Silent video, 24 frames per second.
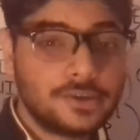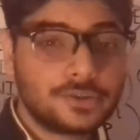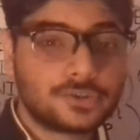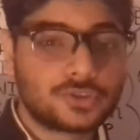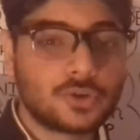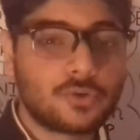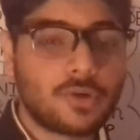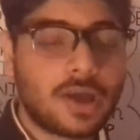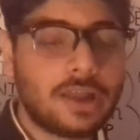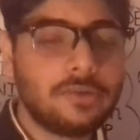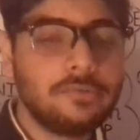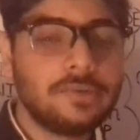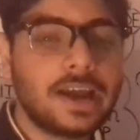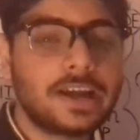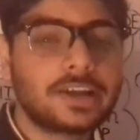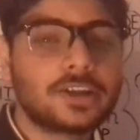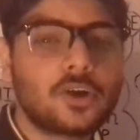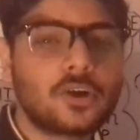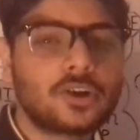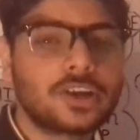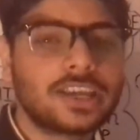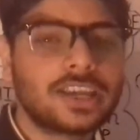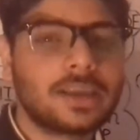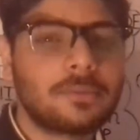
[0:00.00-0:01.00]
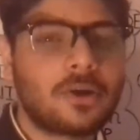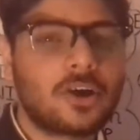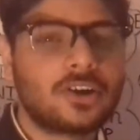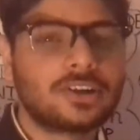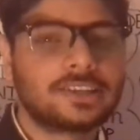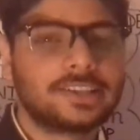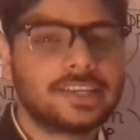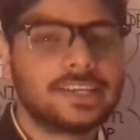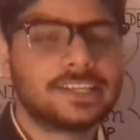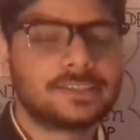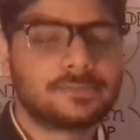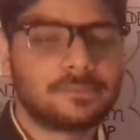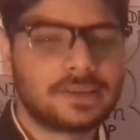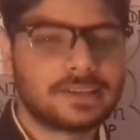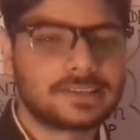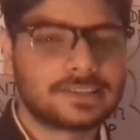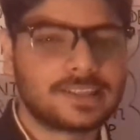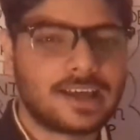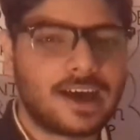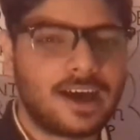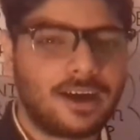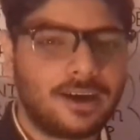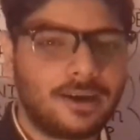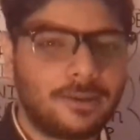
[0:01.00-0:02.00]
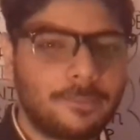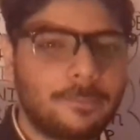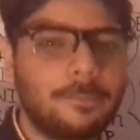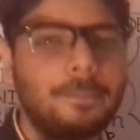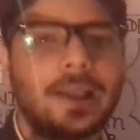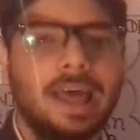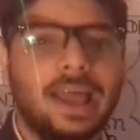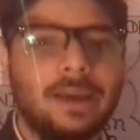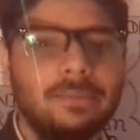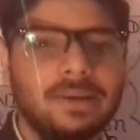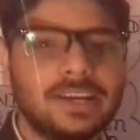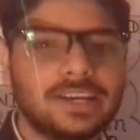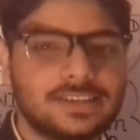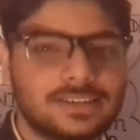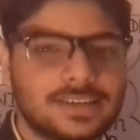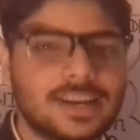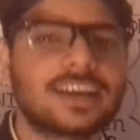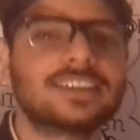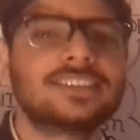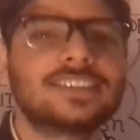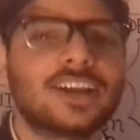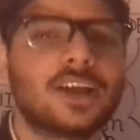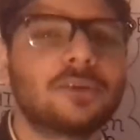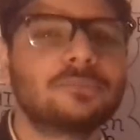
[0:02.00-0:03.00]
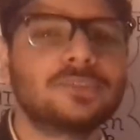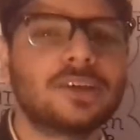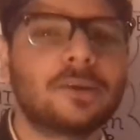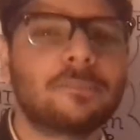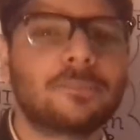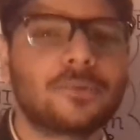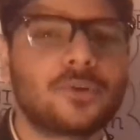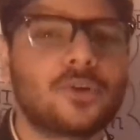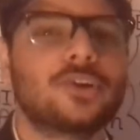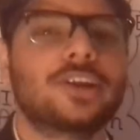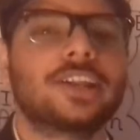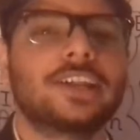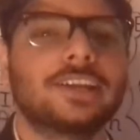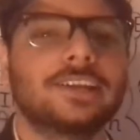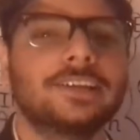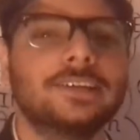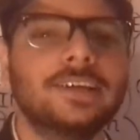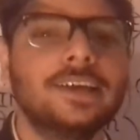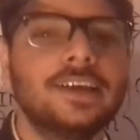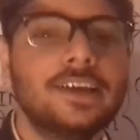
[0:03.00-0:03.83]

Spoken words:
So when we are talking about these means the primary structure of the protein.